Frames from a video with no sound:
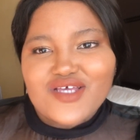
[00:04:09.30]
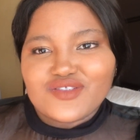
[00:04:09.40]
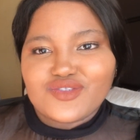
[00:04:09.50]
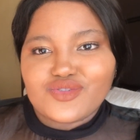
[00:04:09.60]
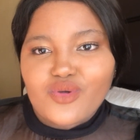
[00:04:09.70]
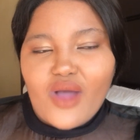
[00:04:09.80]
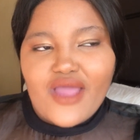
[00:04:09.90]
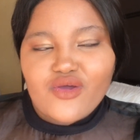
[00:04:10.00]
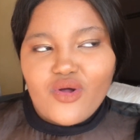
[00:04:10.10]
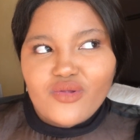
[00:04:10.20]
so
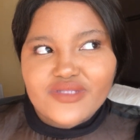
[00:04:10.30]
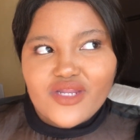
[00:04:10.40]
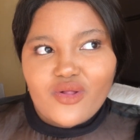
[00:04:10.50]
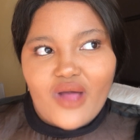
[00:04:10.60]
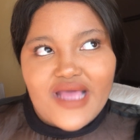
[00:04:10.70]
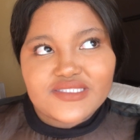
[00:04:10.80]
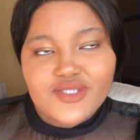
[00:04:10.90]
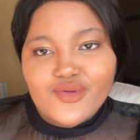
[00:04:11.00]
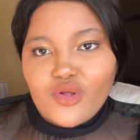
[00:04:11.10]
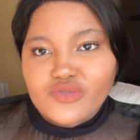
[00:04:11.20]
I called that girl, asked
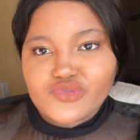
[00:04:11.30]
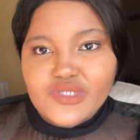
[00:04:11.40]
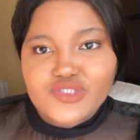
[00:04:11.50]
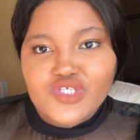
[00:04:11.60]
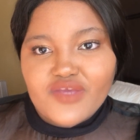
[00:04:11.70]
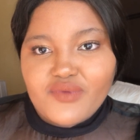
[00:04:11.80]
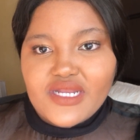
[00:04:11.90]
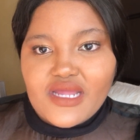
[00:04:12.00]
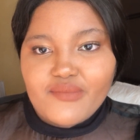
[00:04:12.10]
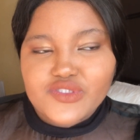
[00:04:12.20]
that girl on Twitter to give me a
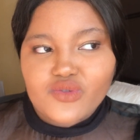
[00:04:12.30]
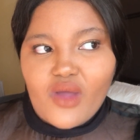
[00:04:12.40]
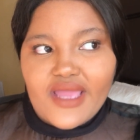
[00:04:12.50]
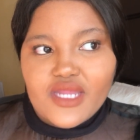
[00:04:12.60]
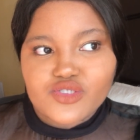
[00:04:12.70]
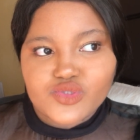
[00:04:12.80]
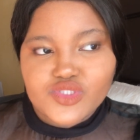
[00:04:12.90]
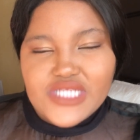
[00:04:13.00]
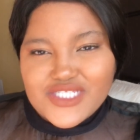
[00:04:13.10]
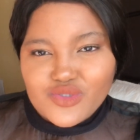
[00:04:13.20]
number so I can
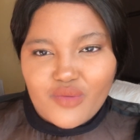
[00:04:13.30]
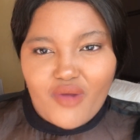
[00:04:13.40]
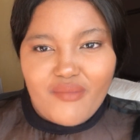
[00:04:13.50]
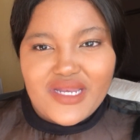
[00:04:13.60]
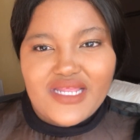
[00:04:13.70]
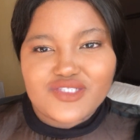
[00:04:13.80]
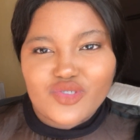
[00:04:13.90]
chat to her properly,